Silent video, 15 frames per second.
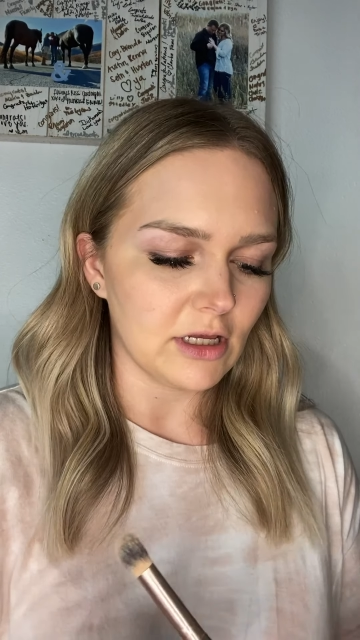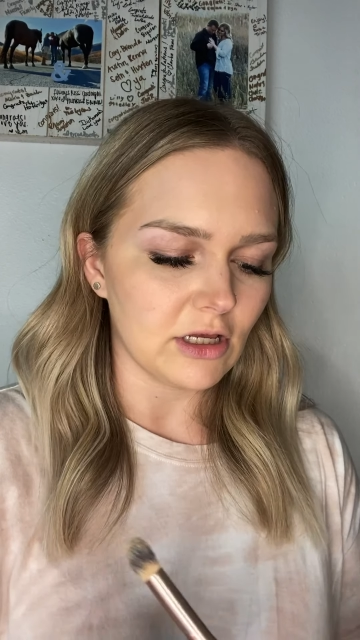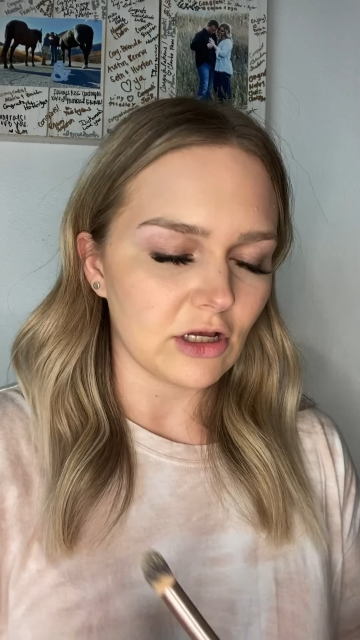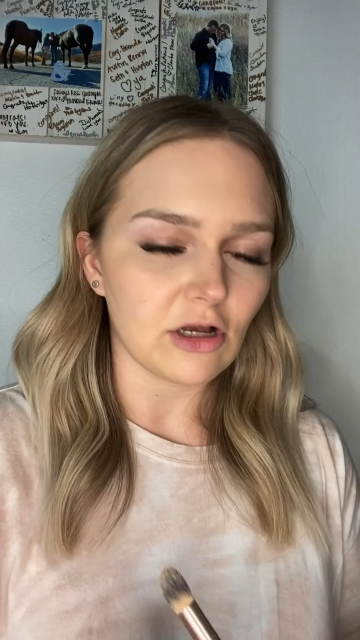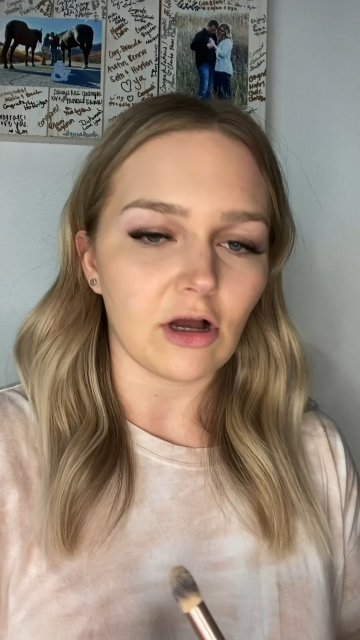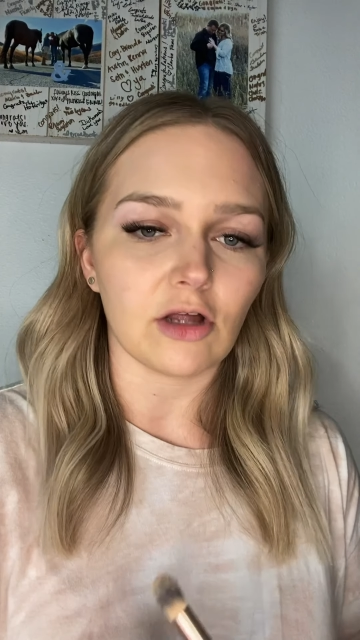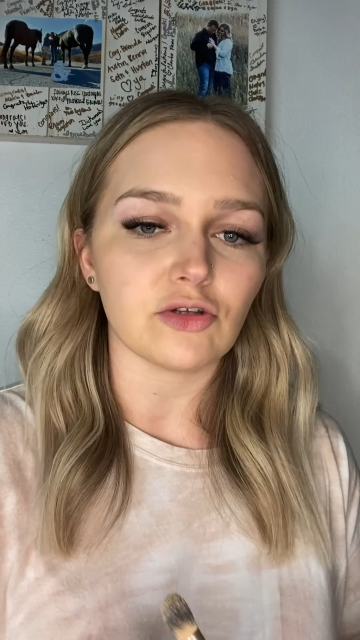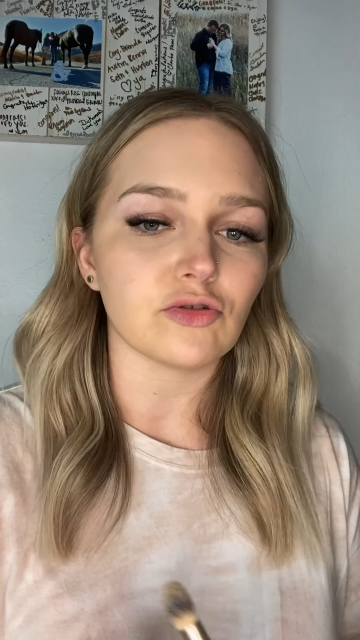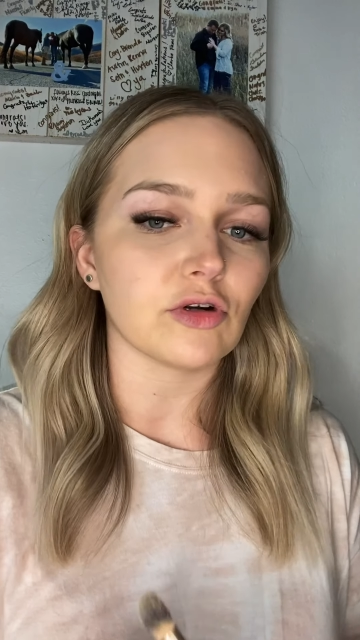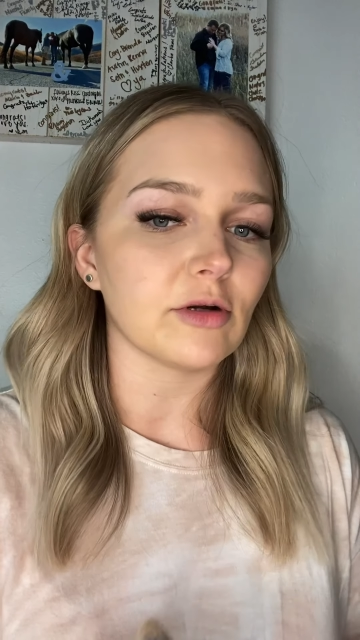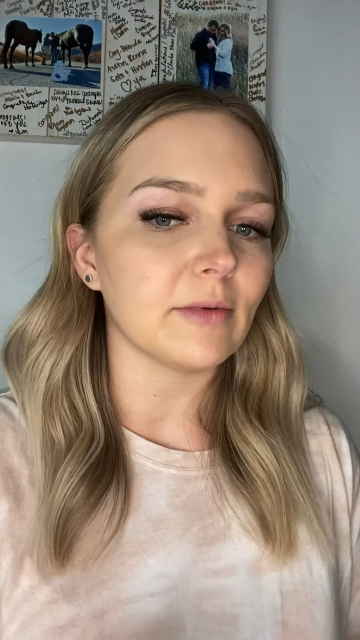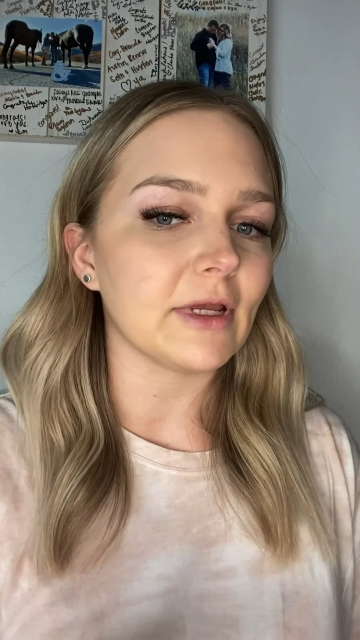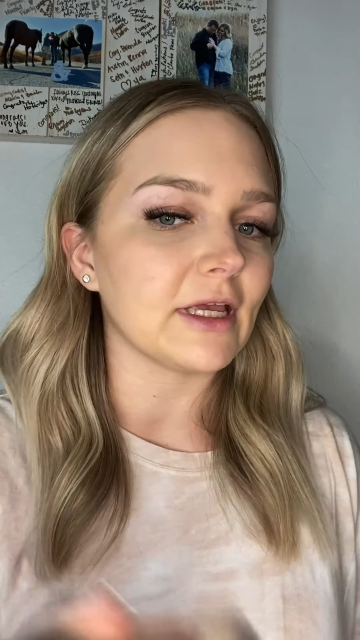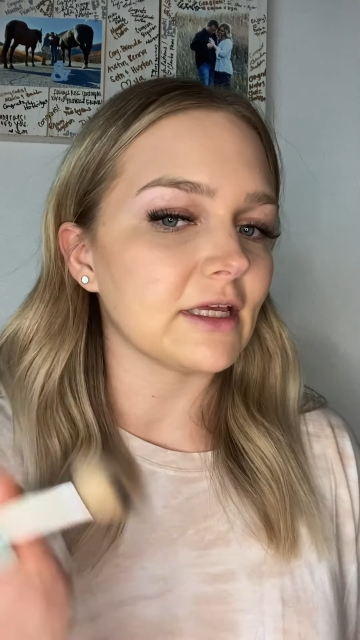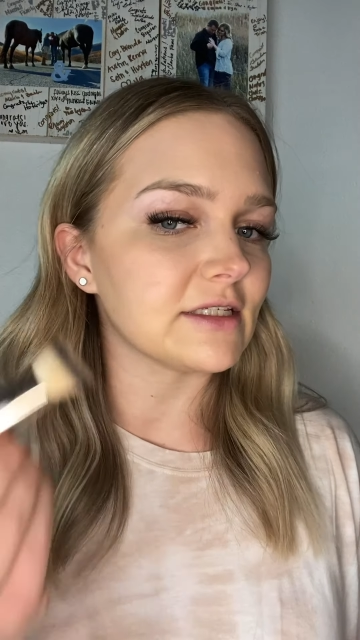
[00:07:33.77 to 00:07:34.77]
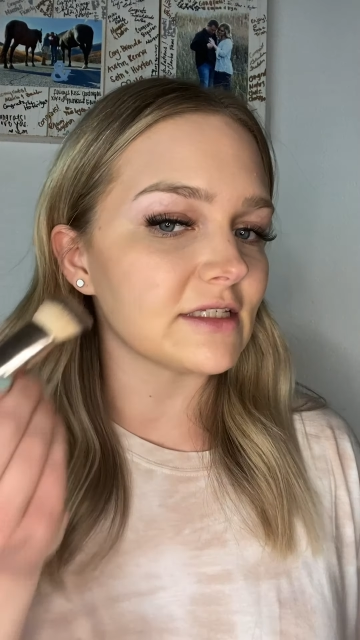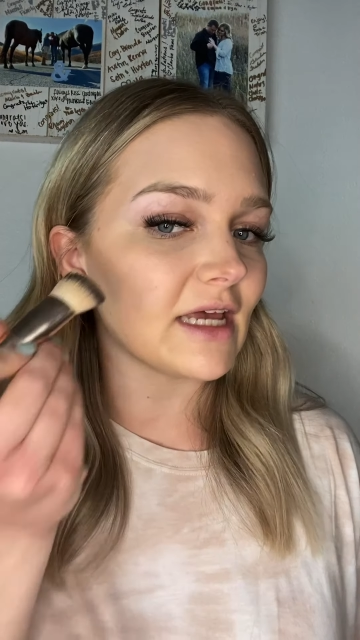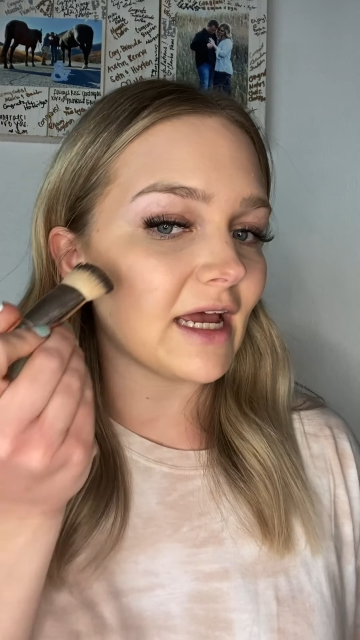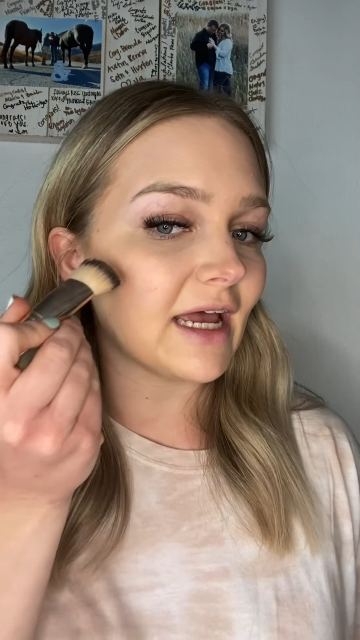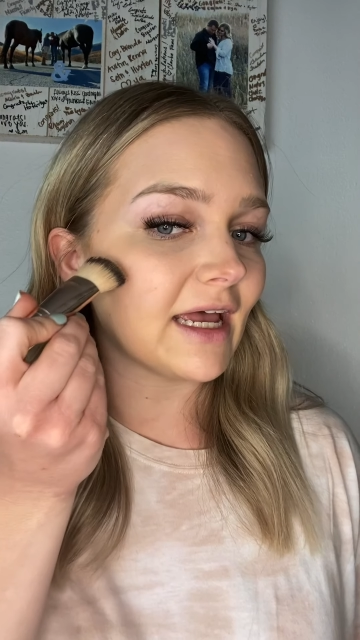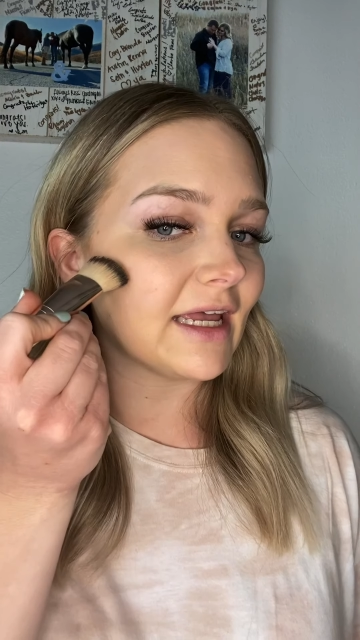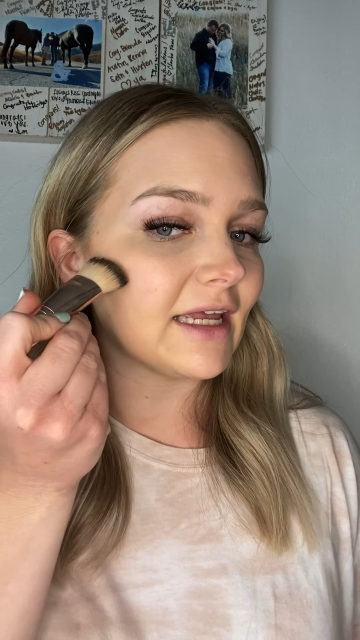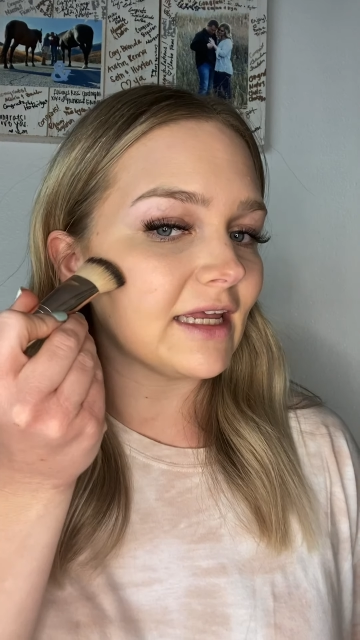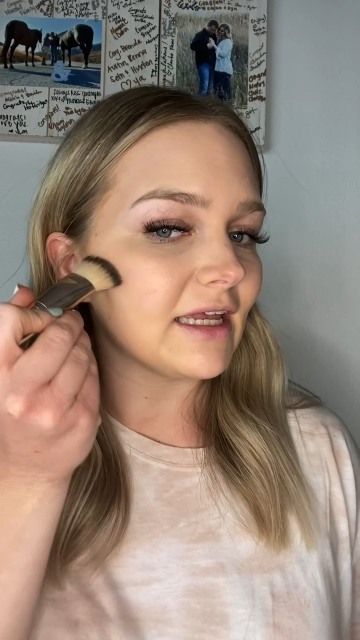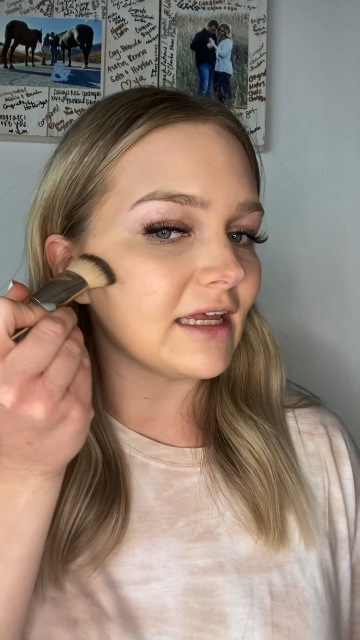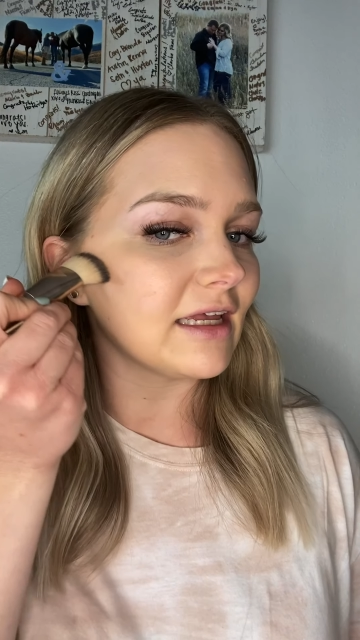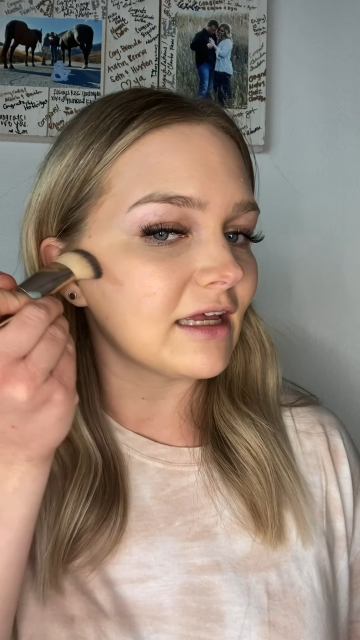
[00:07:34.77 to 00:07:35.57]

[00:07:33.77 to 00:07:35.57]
contour because I